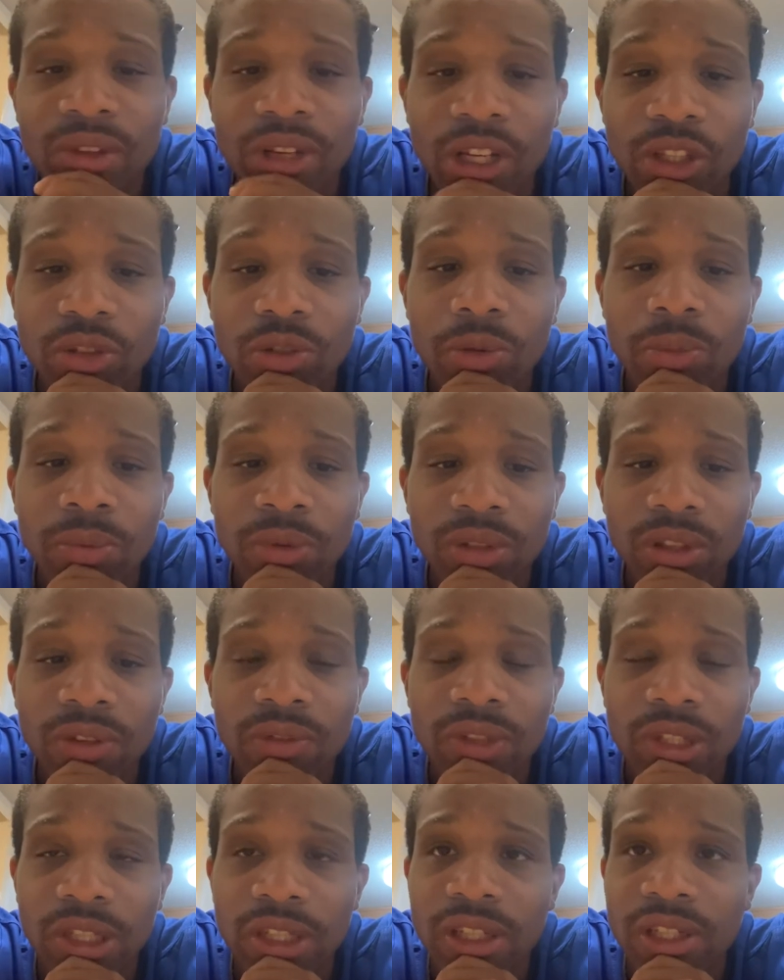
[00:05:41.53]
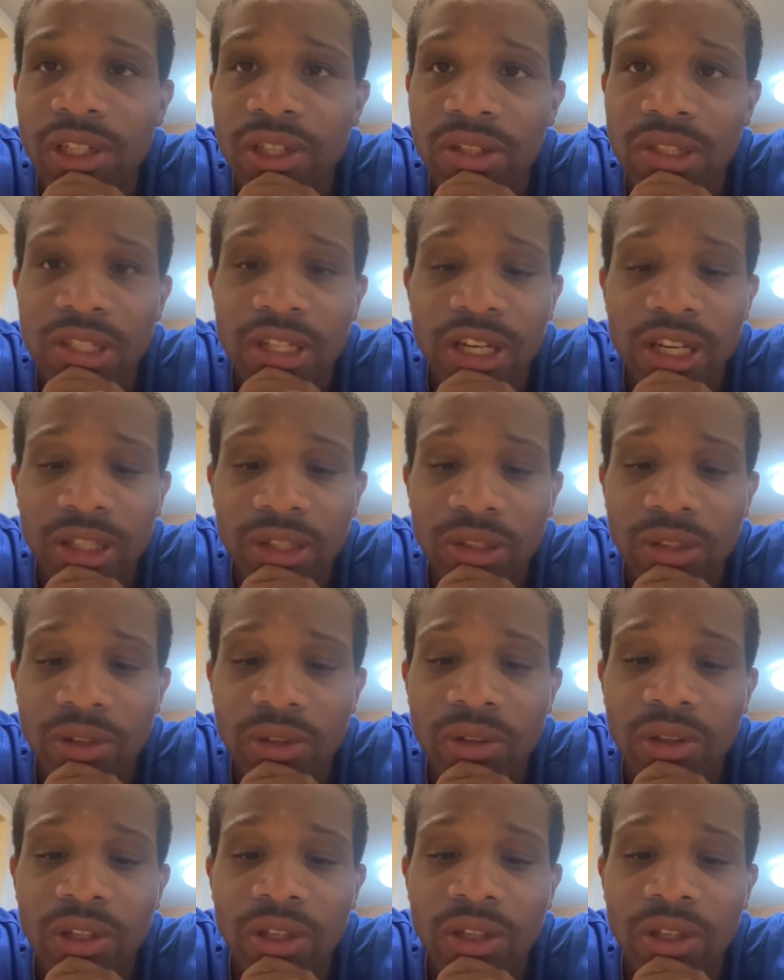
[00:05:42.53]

I do believe in getting outside there